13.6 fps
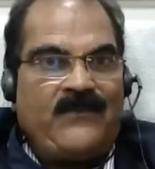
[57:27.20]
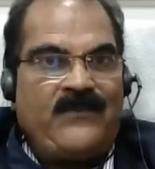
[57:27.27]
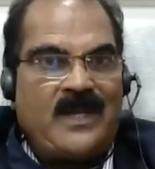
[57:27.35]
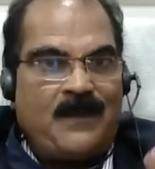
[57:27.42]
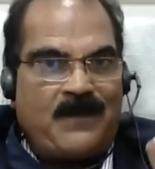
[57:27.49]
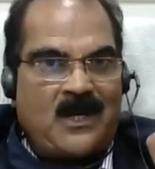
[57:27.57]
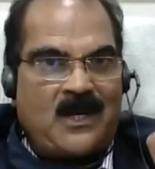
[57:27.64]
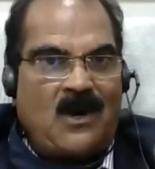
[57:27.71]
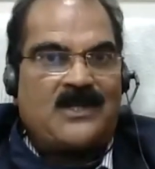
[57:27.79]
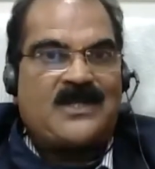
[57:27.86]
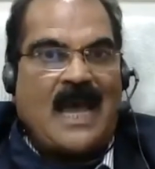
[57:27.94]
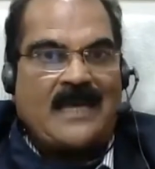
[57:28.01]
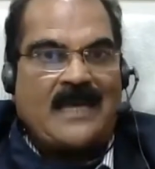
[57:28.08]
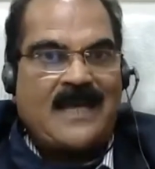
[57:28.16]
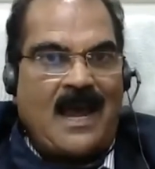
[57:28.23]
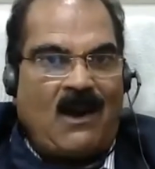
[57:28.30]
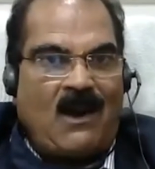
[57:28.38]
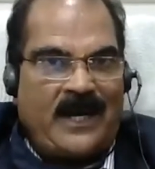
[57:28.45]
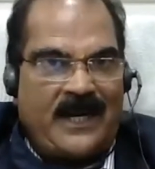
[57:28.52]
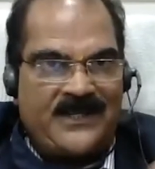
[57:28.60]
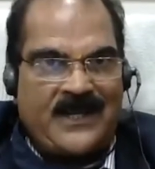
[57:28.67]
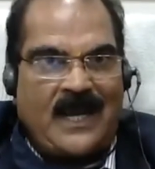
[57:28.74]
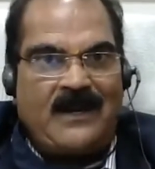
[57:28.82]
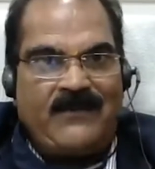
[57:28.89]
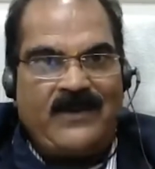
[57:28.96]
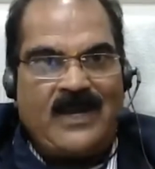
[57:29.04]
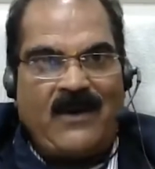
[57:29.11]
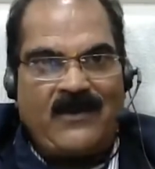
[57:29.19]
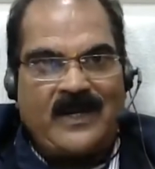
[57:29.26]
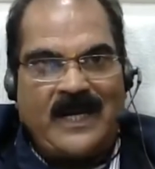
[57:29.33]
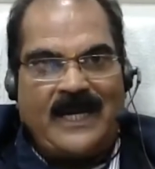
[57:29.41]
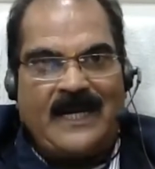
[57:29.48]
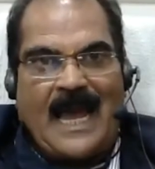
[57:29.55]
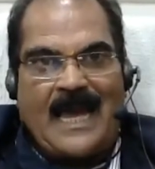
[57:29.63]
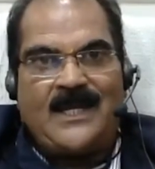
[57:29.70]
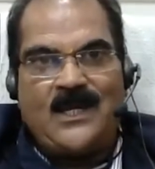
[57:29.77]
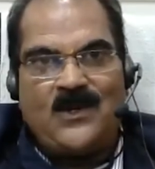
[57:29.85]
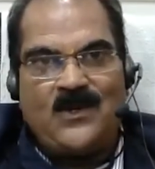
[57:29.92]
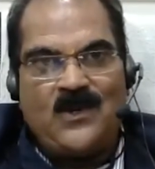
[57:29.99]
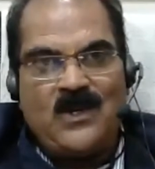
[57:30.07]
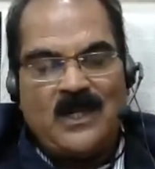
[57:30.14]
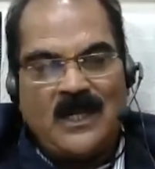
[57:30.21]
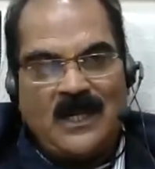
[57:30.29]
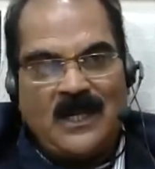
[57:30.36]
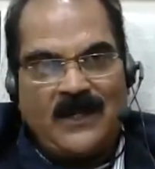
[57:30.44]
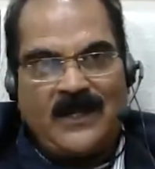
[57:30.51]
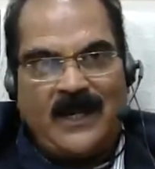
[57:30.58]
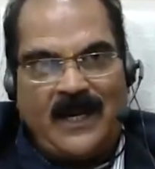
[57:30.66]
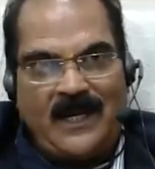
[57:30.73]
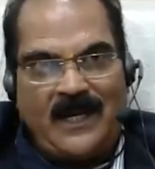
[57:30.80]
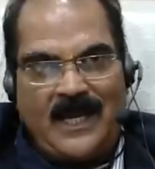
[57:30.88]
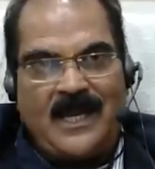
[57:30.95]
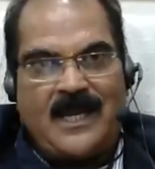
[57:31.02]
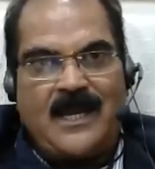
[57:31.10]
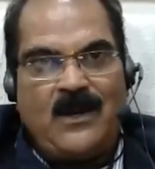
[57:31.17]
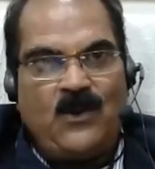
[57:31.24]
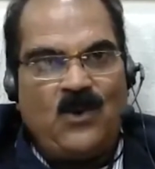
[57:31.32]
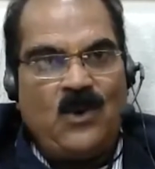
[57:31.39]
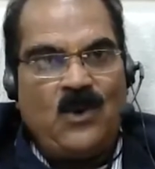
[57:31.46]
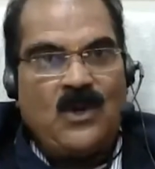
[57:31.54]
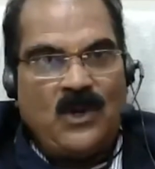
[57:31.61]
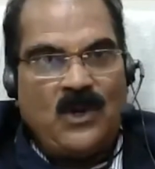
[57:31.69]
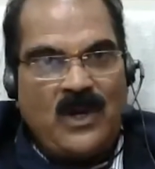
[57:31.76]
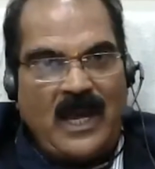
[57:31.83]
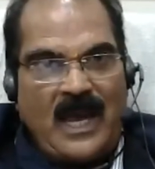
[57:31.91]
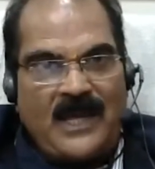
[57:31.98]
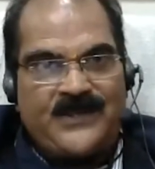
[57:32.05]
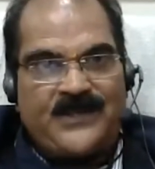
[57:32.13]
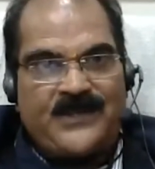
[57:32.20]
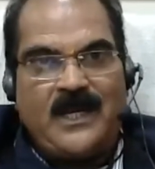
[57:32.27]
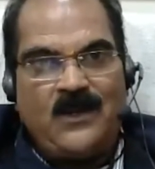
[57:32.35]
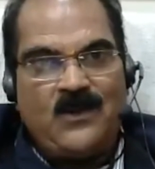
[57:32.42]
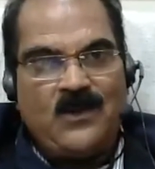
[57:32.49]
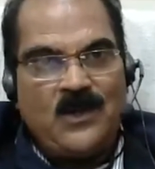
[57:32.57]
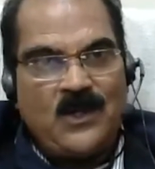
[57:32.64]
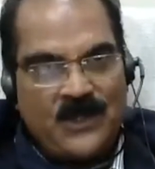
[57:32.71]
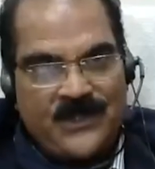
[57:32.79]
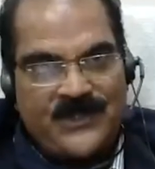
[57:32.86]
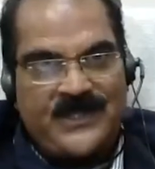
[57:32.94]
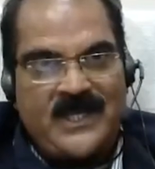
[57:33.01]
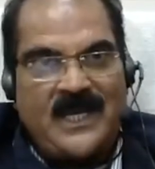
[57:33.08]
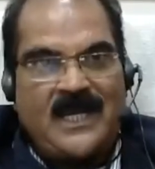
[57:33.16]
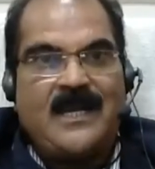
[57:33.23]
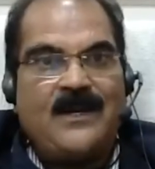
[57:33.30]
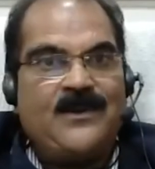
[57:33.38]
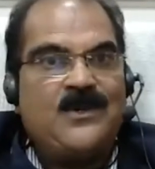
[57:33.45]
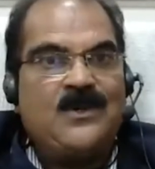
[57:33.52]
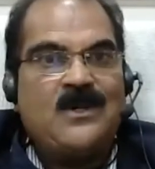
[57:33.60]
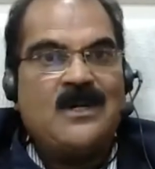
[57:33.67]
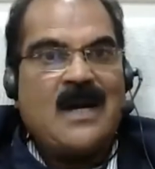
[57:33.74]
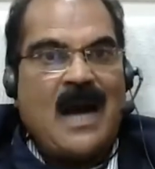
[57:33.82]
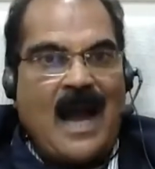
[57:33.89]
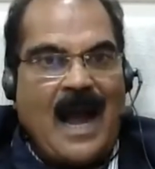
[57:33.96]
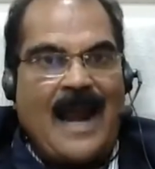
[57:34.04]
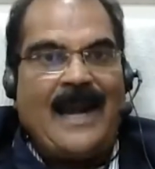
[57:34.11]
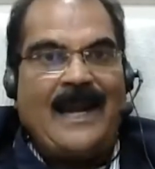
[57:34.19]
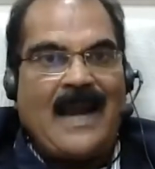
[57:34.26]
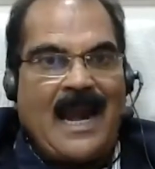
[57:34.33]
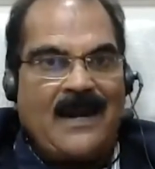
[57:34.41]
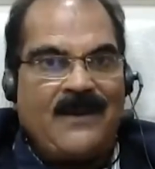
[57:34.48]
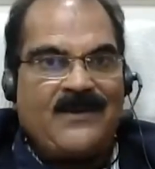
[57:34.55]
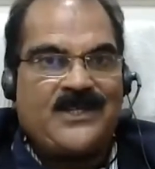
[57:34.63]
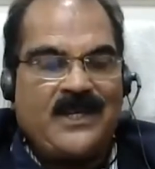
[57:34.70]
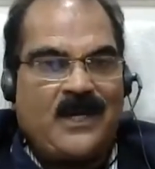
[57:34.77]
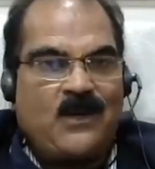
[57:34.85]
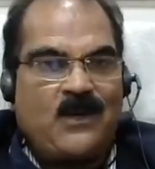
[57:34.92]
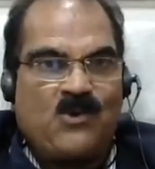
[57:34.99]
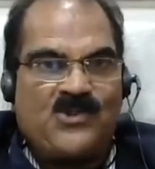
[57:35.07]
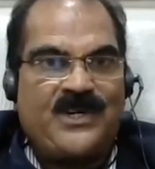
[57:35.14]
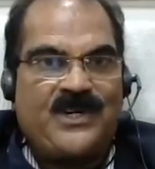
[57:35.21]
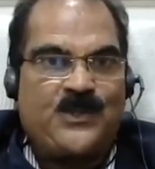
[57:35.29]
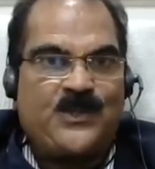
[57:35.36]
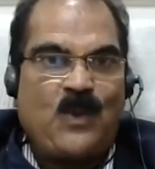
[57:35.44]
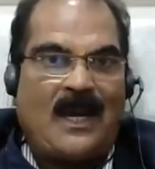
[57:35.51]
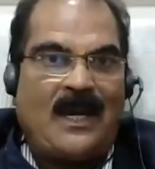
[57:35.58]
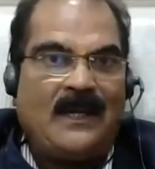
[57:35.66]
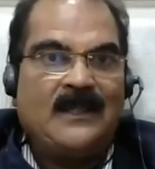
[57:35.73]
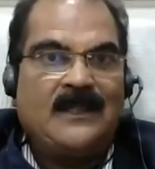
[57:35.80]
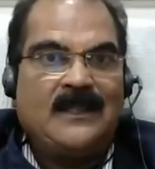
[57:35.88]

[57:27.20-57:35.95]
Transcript: we, because as I already said, we have great IQ, a great EQ, SQ, CQ, and adversity quotient as well.